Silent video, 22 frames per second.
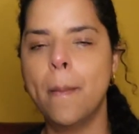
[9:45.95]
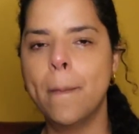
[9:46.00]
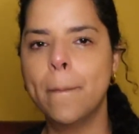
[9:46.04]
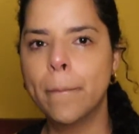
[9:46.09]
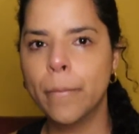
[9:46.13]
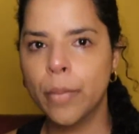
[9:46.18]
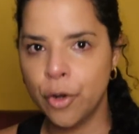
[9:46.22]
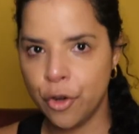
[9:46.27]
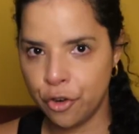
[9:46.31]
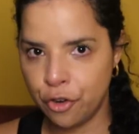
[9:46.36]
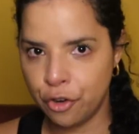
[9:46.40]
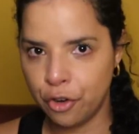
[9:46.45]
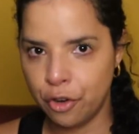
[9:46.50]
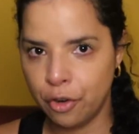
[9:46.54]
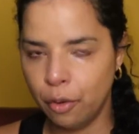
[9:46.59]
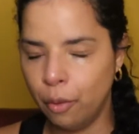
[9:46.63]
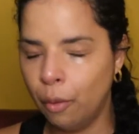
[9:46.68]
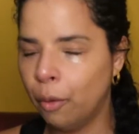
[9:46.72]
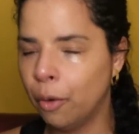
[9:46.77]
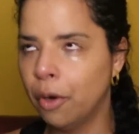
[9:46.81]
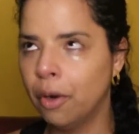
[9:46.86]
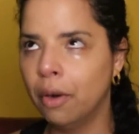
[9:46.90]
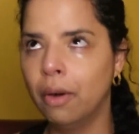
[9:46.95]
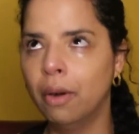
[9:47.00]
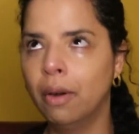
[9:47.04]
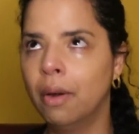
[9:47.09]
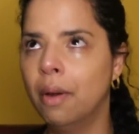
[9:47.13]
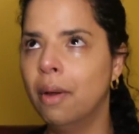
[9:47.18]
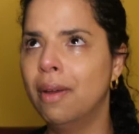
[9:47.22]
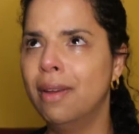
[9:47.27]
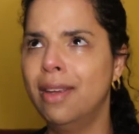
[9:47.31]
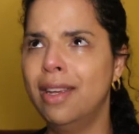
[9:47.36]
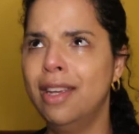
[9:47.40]
murder or
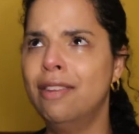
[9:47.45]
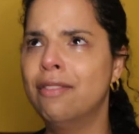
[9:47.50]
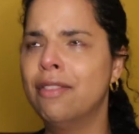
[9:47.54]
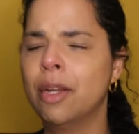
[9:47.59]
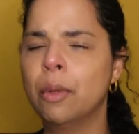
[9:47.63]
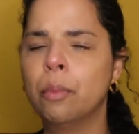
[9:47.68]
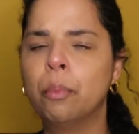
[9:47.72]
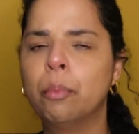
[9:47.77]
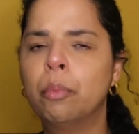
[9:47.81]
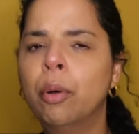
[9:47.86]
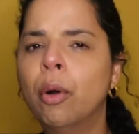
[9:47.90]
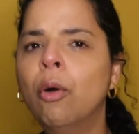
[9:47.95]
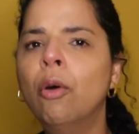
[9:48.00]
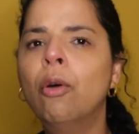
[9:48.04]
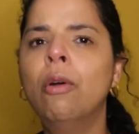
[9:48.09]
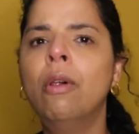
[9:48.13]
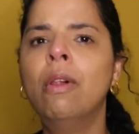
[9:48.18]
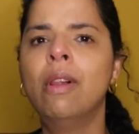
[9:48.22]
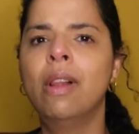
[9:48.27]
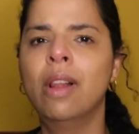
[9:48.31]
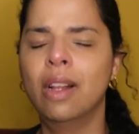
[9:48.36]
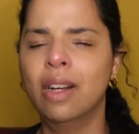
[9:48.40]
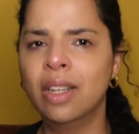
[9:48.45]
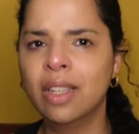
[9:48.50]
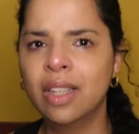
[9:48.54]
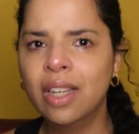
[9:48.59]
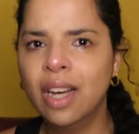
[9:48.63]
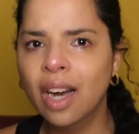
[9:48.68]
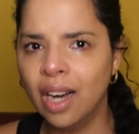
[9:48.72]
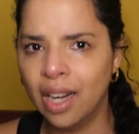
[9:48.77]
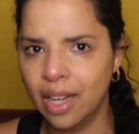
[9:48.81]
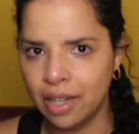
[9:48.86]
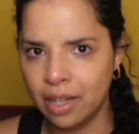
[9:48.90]
even pull a
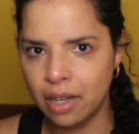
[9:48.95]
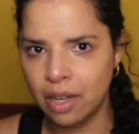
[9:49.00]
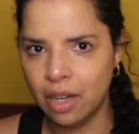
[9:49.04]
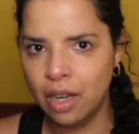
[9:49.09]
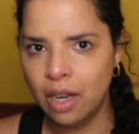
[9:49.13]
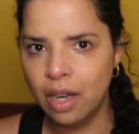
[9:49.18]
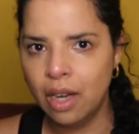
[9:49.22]
gun